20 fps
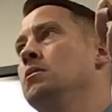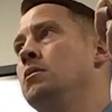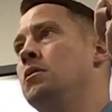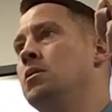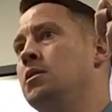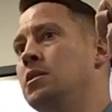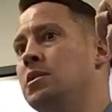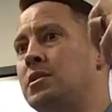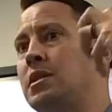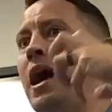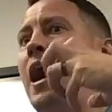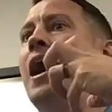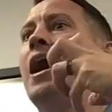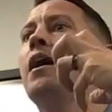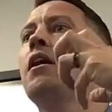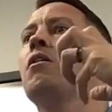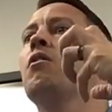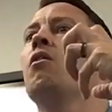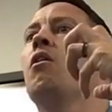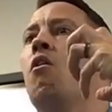the
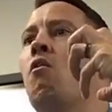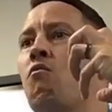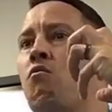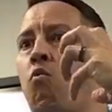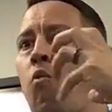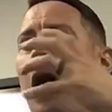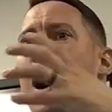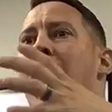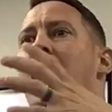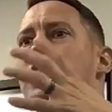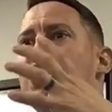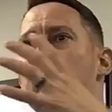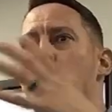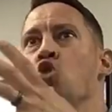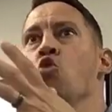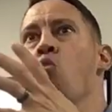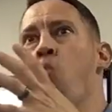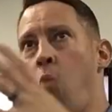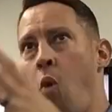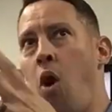desire of why
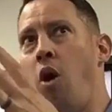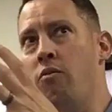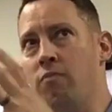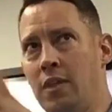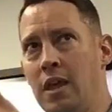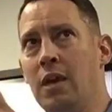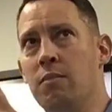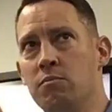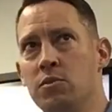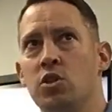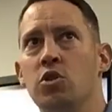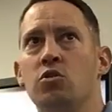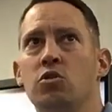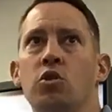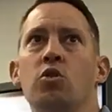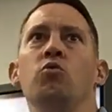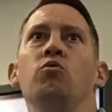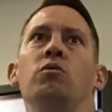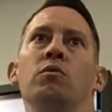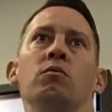you want them to
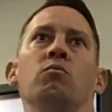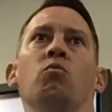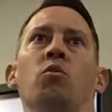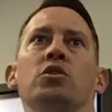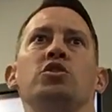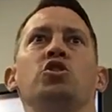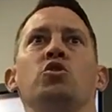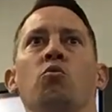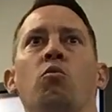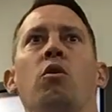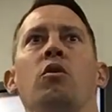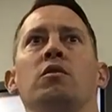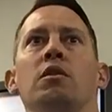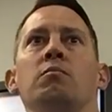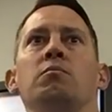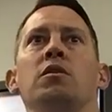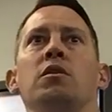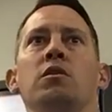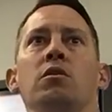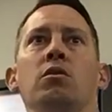do what you want
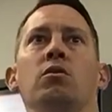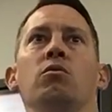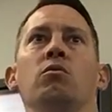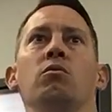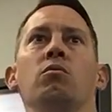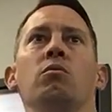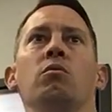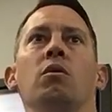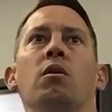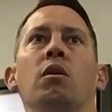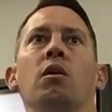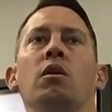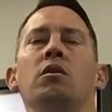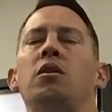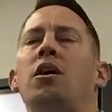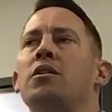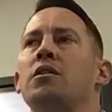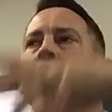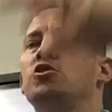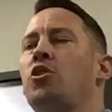them to do.
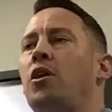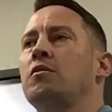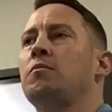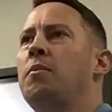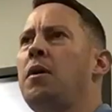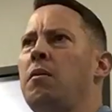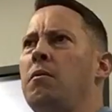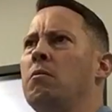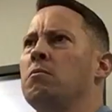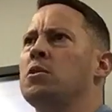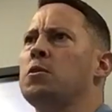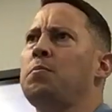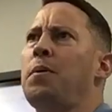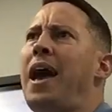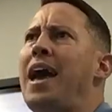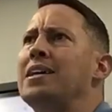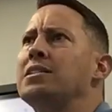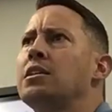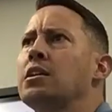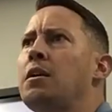Not that you have to be
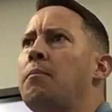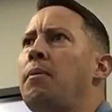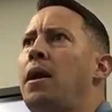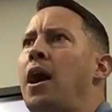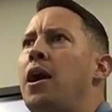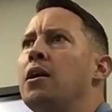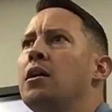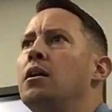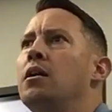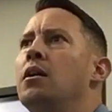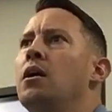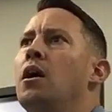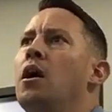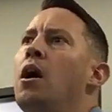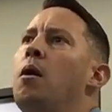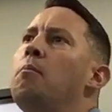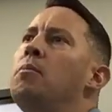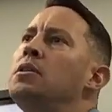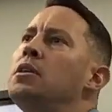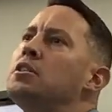spastic about it,
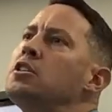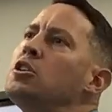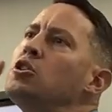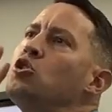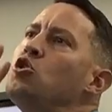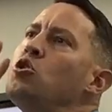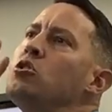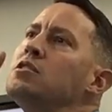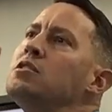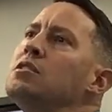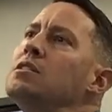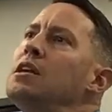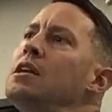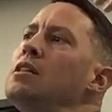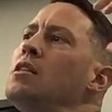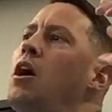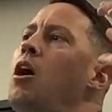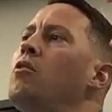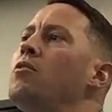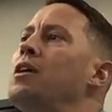but it's that you can
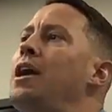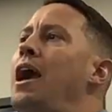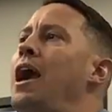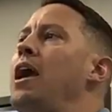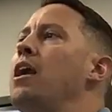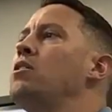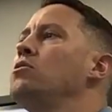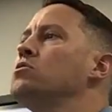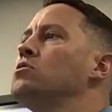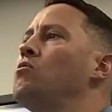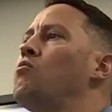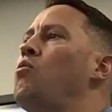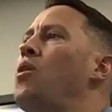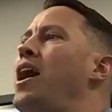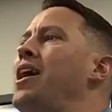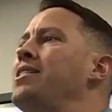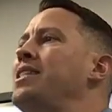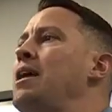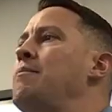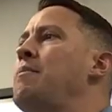see all the angles of
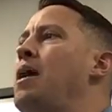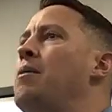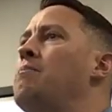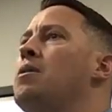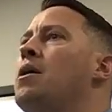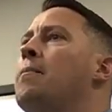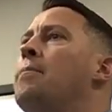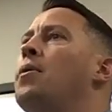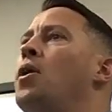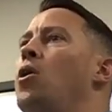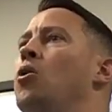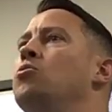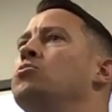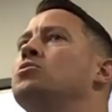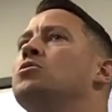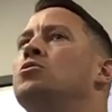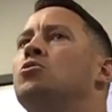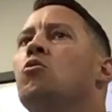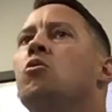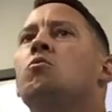why they may be
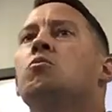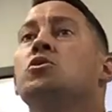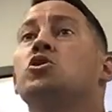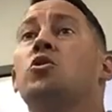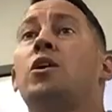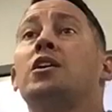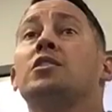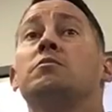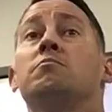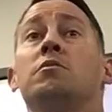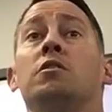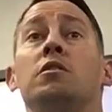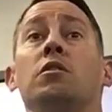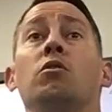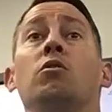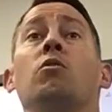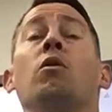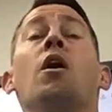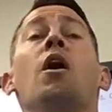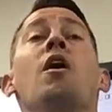opposed to doing what you ask them to
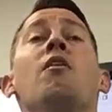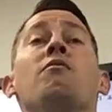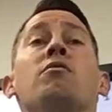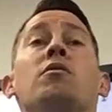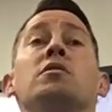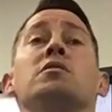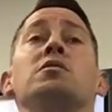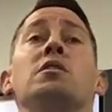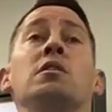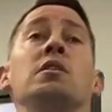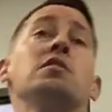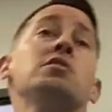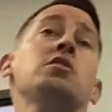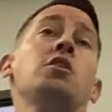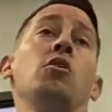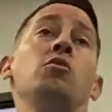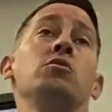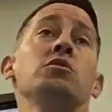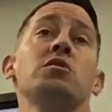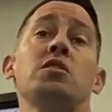do. Let's
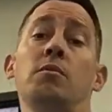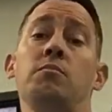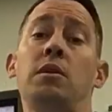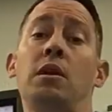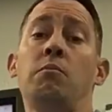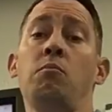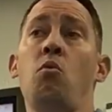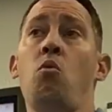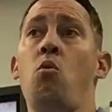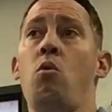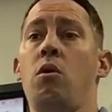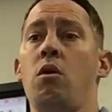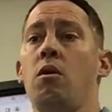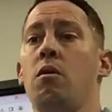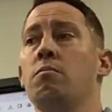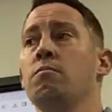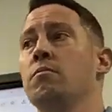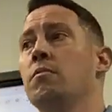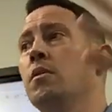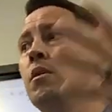go to something
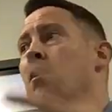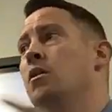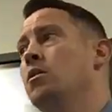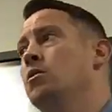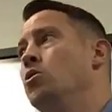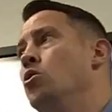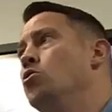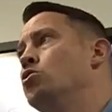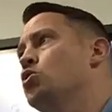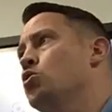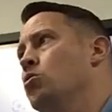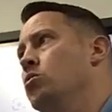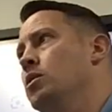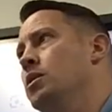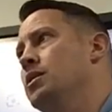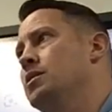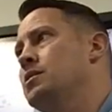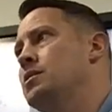more neutral in a